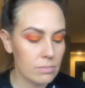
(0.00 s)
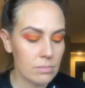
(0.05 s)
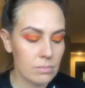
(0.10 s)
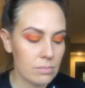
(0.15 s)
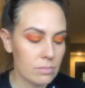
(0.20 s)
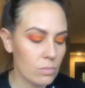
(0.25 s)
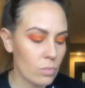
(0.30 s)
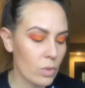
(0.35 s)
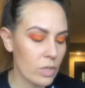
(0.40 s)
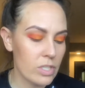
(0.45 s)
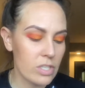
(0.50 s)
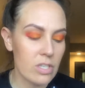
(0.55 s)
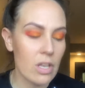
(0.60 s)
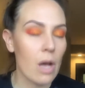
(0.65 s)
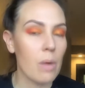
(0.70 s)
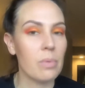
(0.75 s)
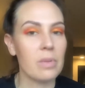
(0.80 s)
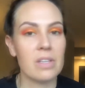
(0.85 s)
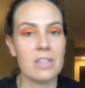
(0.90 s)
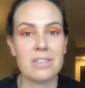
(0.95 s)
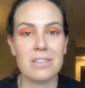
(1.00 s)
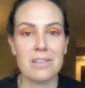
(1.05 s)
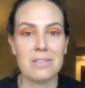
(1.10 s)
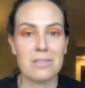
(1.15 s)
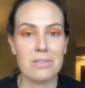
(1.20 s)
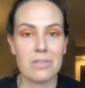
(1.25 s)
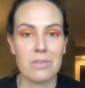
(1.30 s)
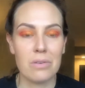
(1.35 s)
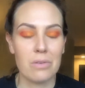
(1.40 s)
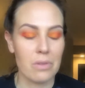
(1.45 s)
We're just hoping this
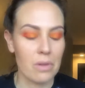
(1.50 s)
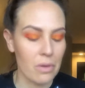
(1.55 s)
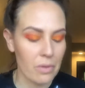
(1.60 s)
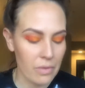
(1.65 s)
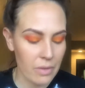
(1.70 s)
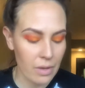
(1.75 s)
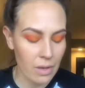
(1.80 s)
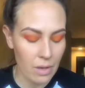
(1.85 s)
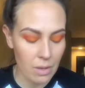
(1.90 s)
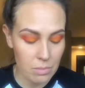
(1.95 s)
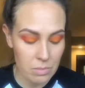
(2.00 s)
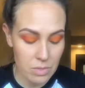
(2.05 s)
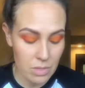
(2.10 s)
doesn't screw the whole thing up,